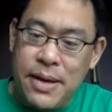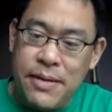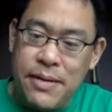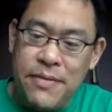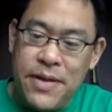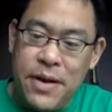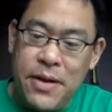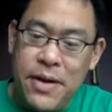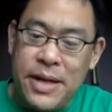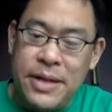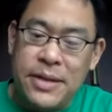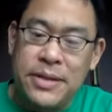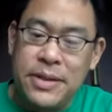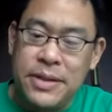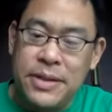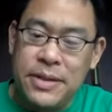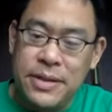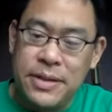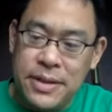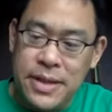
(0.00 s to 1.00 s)

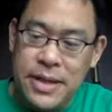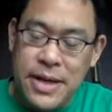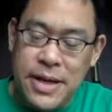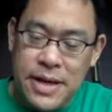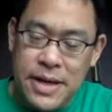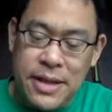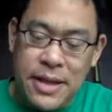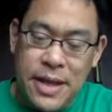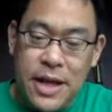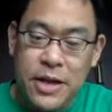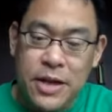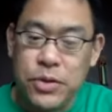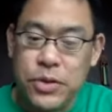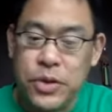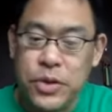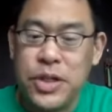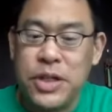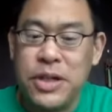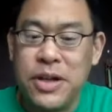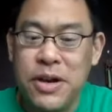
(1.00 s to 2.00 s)
variants in the actual
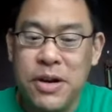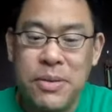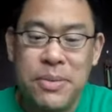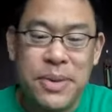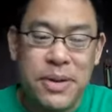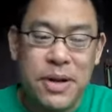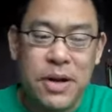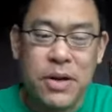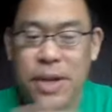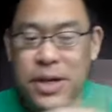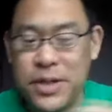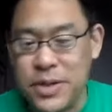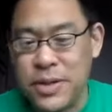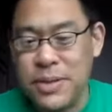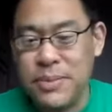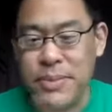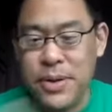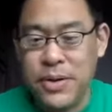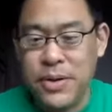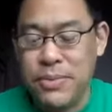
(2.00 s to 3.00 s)
genome across
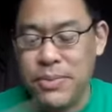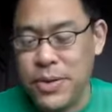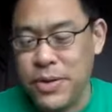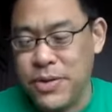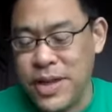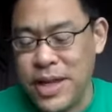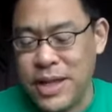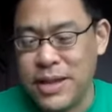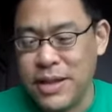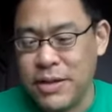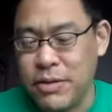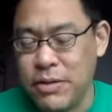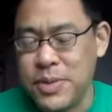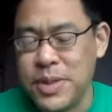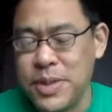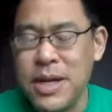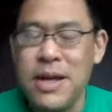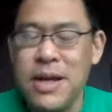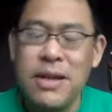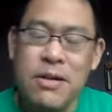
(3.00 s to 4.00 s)
the both ethnic groups.